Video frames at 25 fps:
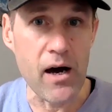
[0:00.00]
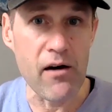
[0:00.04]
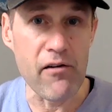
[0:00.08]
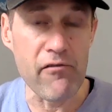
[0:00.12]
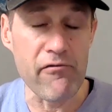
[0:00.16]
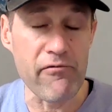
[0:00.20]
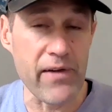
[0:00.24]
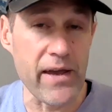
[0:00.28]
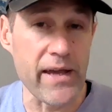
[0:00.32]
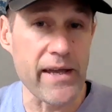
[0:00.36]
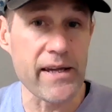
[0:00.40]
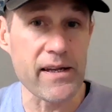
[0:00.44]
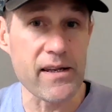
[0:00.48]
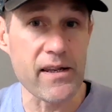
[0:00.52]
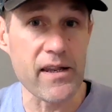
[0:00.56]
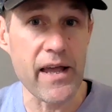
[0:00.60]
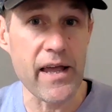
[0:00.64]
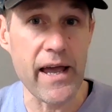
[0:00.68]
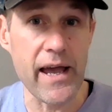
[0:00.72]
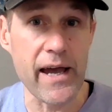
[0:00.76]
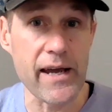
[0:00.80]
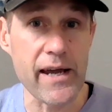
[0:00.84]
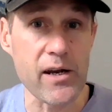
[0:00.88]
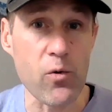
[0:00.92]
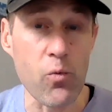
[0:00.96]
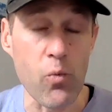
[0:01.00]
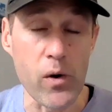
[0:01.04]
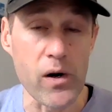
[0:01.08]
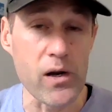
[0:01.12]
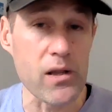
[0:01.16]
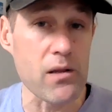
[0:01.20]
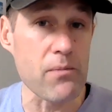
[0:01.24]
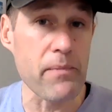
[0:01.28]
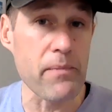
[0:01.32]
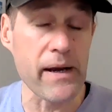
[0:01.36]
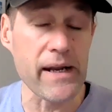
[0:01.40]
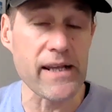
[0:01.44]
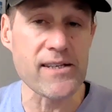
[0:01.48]
vacant land in one of
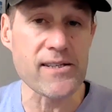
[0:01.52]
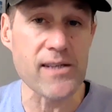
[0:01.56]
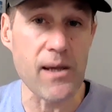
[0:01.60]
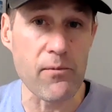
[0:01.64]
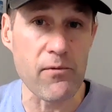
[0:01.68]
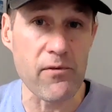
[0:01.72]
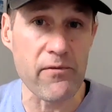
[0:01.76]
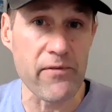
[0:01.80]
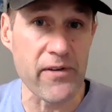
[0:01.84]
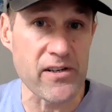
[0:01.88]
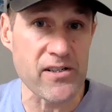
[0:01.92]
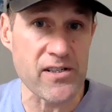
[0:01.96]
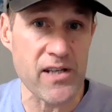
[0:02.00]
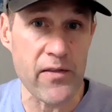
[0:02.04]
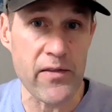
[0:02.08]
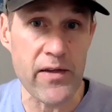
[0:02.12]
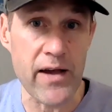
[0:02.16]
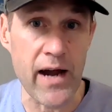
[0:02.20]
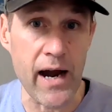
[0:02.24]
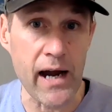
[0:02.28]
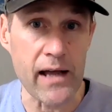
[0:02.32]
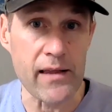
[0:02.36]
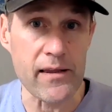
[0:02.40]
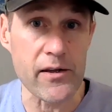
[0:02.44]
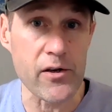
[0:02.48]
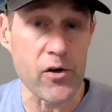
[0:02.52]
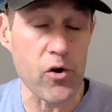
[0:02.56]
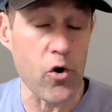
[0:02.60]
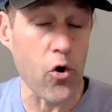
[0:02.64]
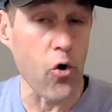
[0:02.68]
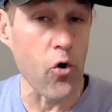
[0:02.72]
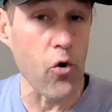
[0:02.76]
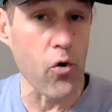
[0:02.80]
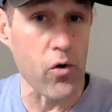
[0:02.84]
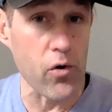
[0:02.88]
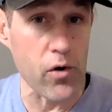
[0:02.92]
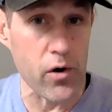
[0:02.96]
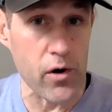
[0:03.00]
the many subdivisions on the island,
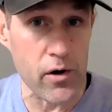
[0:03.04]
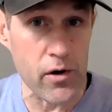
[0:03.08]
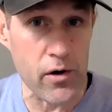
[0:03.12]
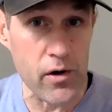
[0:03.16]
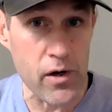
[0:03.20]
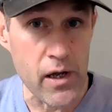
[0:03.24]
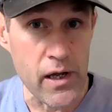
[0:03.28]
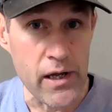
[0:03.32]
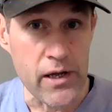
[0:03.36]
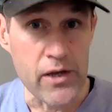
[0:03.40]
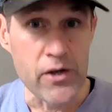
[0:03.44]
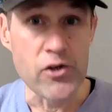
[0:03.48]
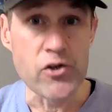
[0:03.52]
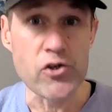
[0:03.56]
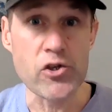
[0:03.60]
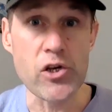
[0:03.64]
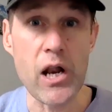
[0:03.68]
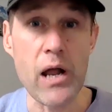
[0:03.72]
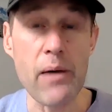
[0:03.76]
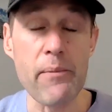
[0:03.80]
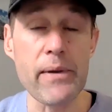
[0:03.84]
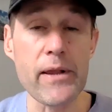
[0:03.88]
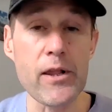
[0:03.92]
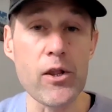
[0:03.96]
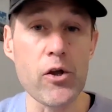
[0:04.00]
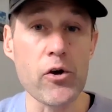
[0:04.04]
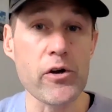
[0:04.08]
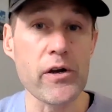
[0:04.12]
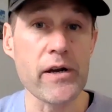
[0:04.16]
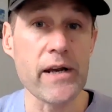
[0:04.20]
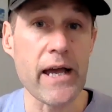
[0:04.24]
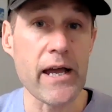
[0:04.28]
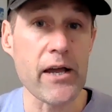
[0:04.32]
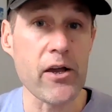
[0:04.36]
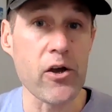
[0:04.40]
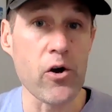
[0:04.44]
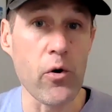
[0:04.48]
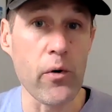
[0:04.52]
or should I be looking
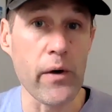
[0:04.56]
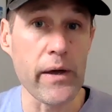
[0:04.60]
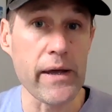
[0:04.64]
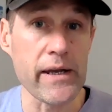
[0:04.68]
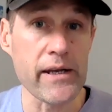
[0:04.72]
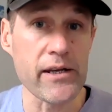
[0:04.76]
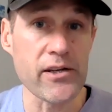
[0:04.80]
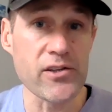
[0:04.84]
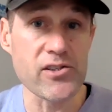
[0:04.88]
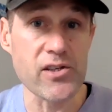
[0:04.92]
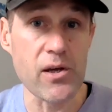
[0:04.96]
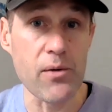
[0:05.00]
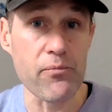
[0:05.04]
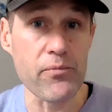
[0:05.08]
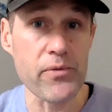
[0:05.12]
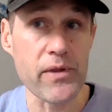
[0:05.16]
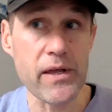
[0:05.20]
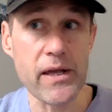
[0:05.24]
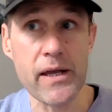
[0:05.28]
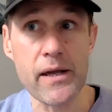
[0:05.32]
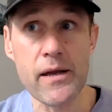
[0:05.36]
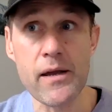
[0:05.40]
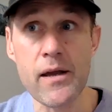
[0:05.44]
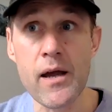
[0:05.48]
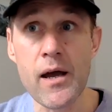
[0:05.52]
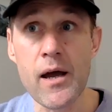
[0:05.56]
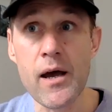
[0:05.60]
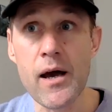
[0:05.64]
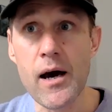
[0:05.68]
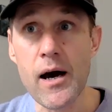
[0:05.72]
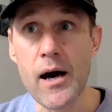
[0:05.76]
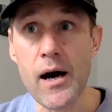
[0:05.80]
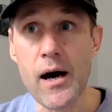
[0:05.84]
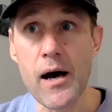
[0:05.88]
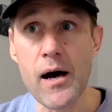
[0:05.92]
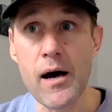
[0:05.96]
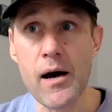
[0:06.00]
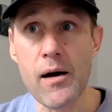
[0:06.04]
at going into something
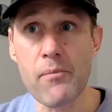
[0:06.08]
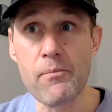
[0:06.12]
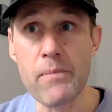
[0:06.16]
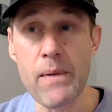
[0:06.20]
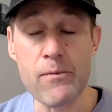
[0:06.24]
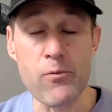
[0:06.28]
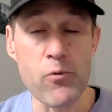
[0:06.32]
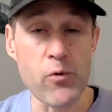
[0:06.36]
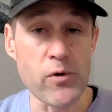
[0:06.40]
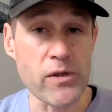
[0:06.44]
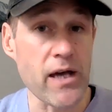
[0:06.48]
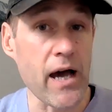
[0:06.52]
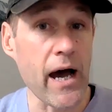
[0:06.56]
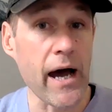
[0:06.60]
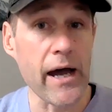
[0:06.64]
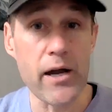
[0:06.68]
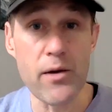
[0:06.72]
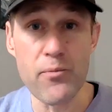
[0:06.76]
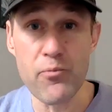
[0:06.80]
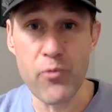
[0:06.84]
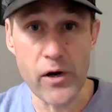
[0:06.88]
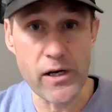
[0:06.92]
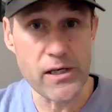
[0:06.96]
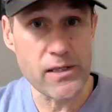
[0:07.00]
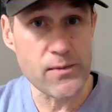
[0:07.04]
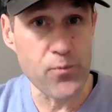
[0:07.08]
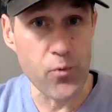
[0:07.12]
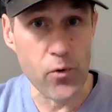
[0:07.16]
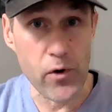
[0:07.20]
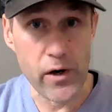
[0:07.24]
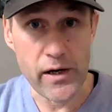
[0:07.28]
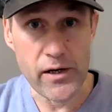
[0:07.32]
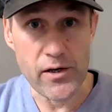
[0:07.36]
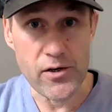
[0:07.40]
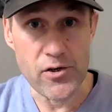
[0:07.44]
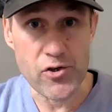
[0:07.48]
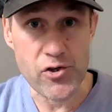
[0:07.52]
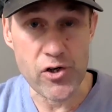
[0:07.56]
maybe with a higher price
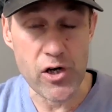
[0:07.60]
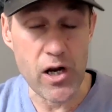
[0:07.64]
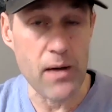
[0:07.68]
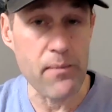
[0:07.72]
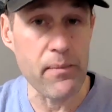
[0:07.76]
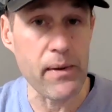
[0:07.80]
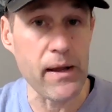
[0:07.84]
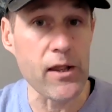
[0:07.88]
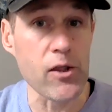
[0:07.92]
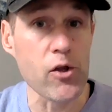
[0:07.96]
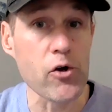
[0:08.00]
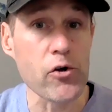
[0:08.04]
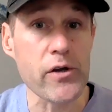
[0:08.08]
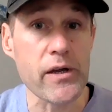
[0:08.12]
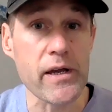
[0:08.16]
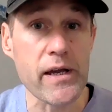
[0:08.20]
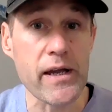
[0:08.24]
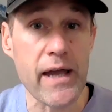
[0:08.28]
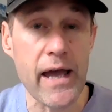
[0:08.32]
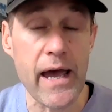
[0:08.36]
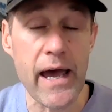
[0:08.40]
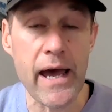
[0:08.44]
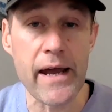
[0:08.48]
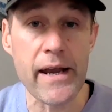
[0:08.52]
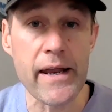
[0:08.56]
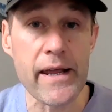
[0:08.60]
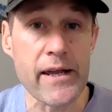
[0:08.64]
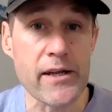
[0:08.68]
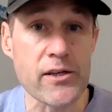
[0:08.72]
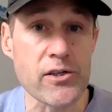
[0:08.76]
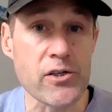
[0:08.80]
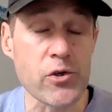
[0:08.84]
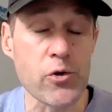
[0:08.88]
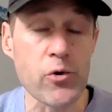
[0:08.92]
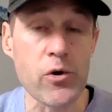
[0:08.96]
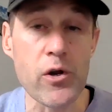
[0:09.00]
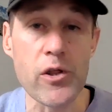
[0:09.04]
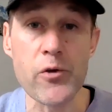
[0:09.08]
point? Should I be looking at a
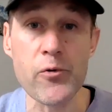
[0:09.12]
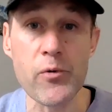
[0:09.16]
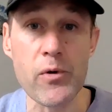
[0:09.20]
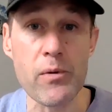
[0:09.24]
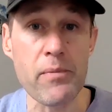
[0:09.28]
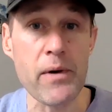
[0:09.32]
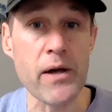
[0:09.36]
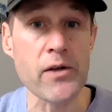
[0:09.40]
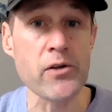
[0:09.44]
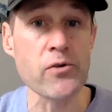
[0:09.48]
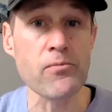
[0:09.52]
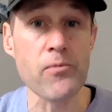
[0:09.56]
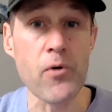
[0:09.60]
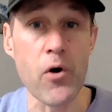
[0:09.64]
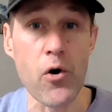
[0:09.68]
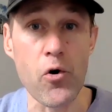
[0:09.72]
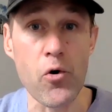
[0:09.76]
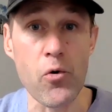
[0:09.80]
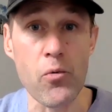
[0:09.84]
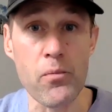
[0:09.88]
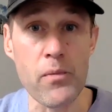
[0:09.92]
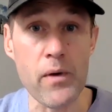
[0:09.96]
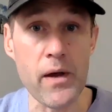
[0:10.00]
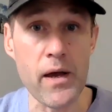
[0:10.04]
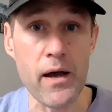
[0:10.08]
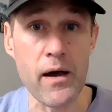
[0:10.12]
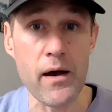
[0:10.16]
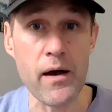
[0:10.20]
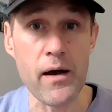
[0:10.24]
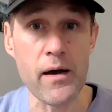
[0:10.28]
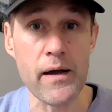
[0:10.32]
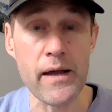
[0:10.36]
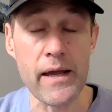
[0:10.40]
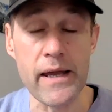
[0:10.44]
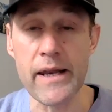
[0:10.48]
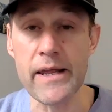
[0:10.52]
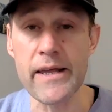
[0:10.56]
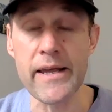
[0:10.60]
2 to 3 bedroom home
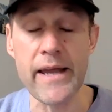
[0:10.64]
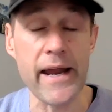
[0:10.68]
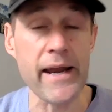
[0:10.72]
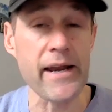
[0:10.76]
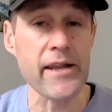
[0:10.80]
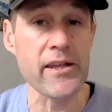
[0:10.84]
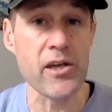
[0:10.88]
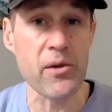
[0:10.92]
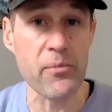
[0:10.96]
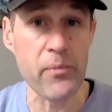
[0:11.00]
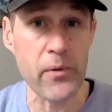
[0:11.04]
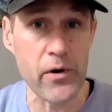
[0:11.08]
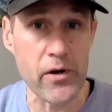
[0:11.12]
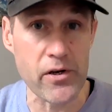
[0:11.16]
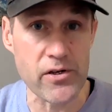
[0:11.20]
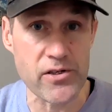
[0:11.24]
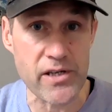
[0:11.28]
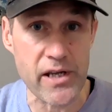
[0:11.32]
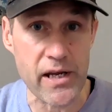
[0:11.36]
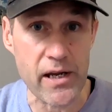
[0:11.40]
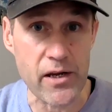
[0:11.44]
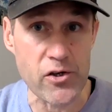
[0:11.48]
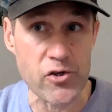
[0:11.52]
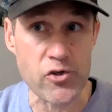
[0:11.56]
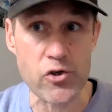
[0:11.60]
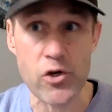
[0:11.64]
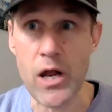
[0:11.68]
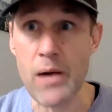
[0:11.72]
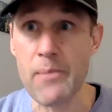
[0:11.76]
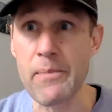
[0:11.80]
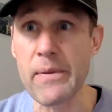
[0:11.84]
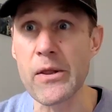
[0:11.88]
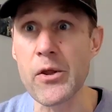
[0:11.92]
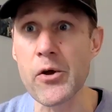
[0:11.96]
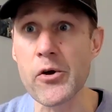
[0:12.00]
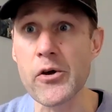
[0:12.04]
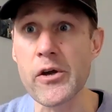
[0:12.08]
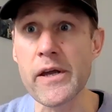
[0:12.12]
in a gated community? Should I
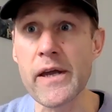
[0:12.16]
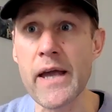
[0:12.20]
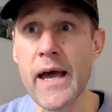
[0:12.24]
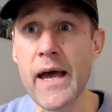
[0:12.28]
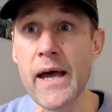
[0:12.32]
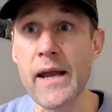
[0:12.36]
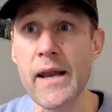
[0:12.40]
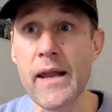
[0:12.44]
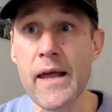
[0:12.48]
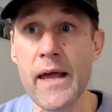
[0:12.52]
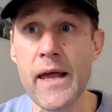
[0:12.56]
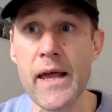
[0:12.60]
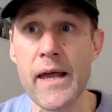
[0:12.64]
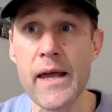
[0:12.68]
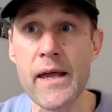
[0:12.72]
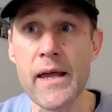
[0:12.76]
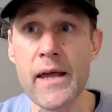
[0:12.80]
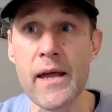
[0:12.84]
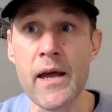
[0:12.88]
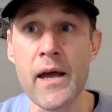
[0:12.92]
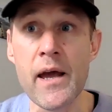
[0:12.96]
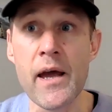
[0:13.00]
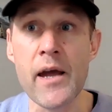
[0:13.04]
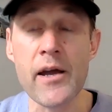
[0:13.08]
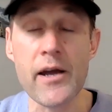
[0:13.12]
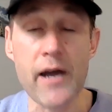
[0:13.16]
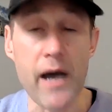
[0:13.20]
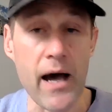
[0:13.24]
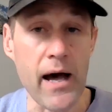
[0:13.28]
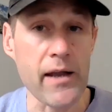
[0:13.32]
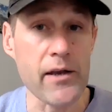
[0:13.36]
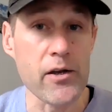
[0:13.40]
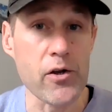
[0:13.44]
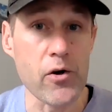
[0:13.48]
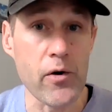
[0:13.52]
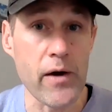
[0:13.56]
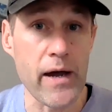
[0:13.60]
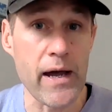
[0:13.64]
be looking at a
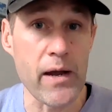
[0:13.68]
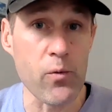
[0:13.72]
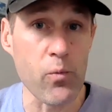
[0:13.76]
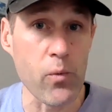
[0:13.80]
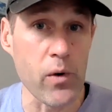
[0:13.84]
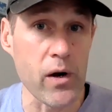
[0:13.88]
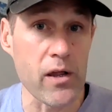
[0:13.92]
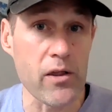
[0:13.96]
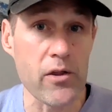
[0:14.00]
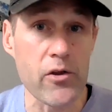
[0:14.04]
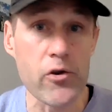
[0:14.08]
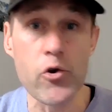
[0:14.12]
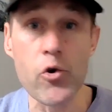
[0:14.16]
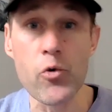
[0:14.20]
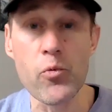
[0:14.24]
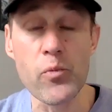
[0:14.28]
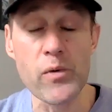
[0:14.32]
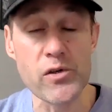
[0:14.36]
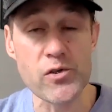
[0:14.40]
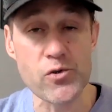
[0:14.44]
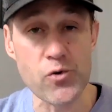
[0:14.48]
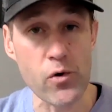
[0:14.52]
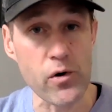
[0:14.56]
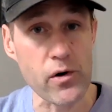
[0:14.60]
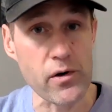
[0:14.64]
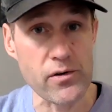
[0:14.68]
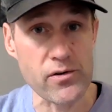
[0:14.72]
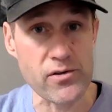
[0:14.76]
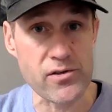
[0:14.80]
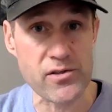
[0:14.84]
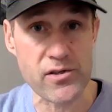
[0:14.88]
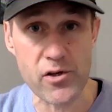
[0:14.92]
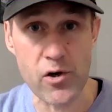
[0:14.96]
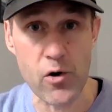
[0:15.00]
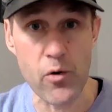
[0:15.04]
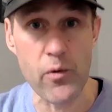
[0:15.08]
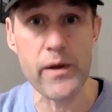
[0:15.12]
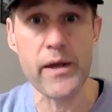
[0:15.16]
condo at one of the new resorts
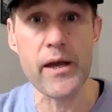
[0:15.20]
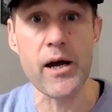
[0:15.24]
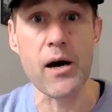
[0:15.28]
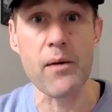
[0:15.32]
going